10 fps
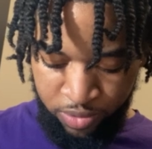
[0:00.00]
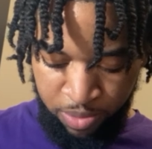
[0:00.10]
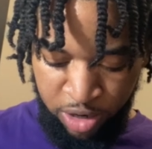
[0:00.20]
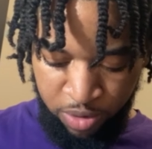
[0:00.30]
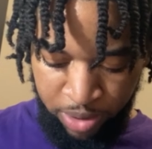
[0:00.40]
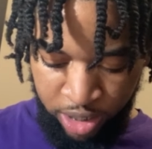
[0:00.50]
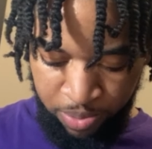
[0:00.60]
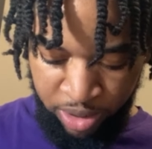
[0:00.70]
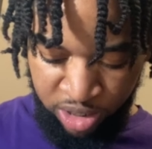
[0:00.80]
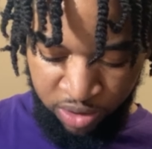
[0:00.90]
Them hoes be
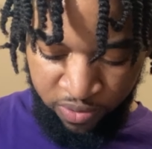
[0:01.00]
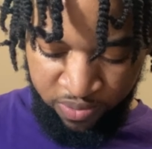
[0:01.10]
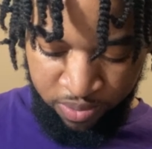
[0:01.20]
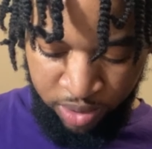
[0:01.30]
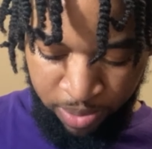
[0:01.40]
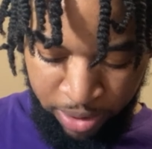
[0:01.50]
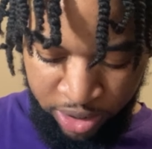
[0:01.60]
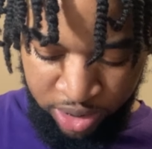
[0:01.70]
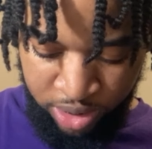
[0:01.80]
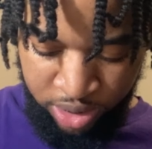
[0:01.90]
expensive in
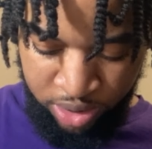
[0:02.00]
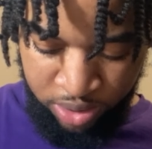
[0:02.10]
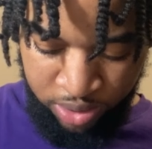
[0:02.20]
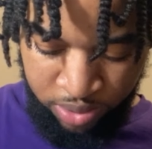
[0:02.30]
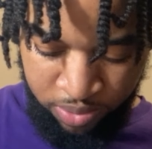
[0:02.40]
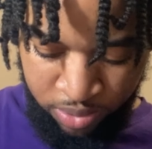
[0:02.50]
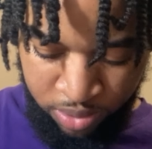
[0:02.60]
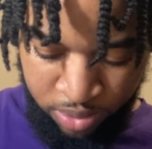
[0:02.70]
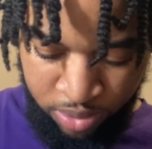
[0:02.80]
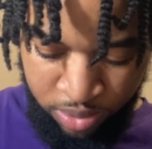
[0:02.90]
person though.
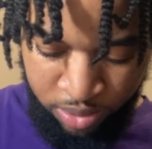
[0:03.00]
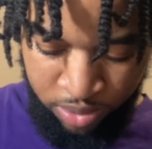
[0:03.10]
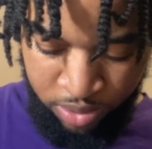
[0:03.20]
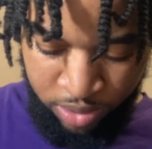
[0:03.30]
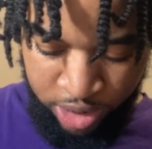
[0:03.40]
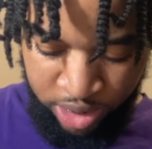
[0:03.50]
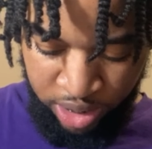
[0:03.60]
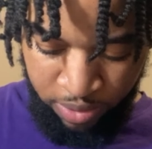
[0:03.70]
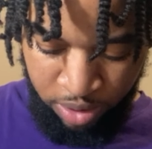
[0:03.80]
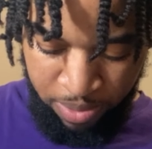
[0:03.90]
I
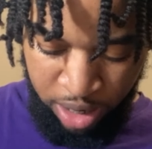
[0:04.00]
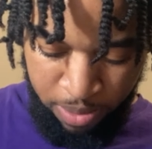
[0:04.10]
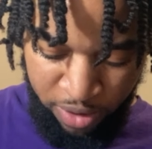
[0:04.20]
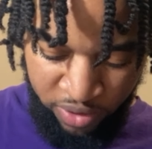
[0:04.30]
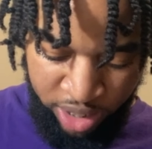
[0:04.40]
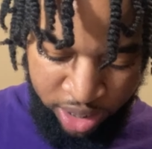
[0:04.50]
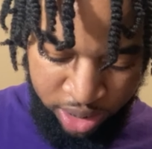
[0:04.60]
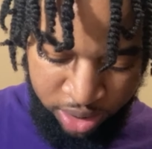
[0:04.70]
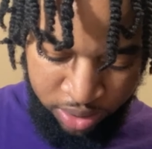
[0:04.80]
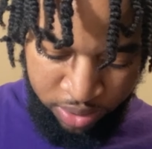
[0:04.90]
think I'm gonna buy them offline.